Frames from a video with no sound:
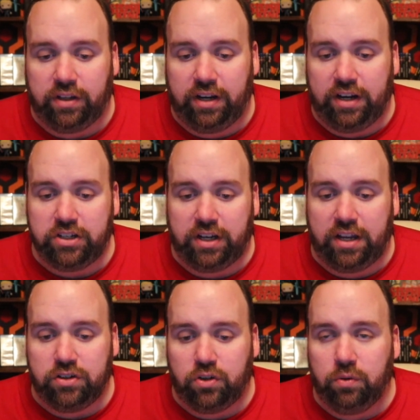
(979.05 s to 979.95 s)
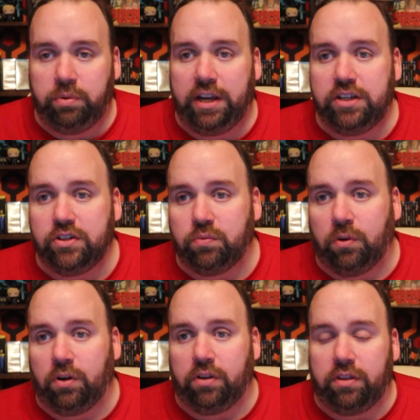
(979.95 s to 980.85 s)
They actually had 2 pages
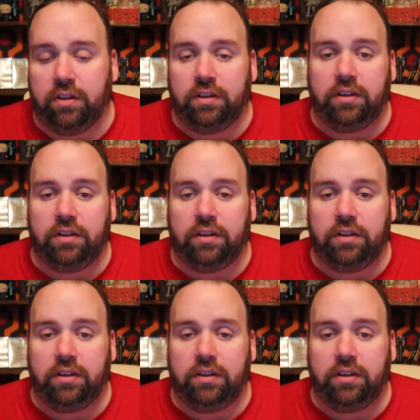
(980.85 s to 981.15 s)
worth